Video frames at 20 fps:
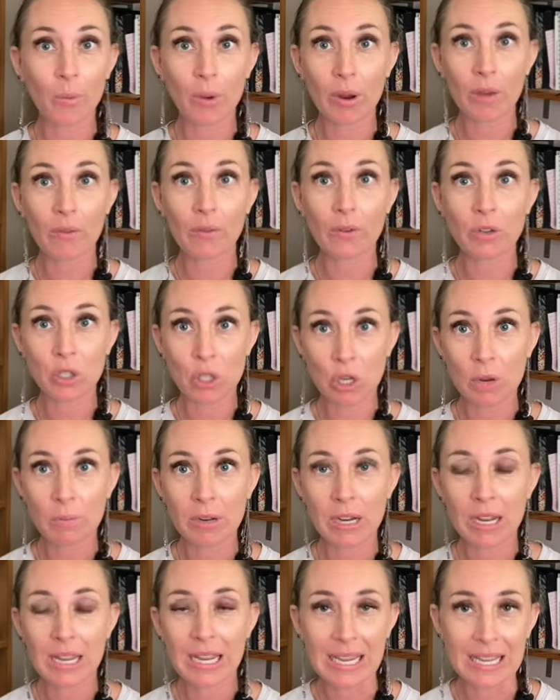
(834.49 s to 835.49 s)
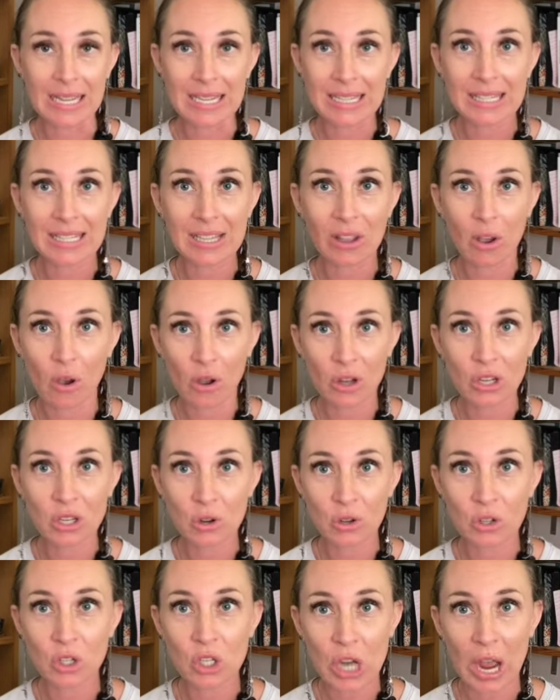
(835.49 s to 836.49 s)
wherever Jupiter is on
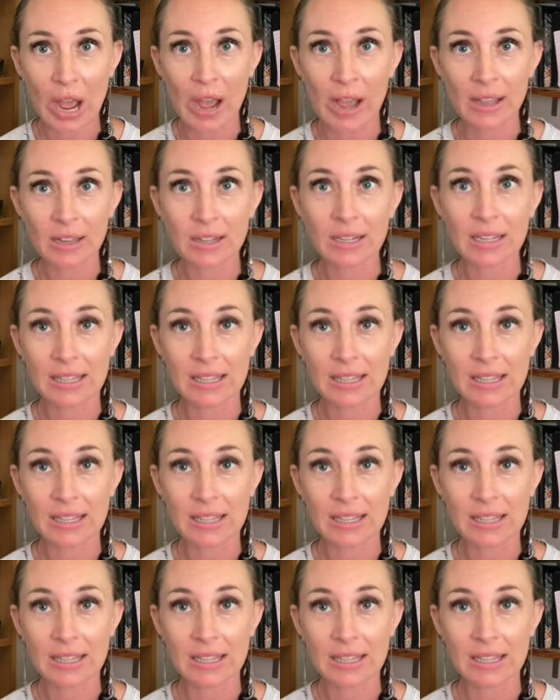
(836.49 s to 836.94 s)
your chart,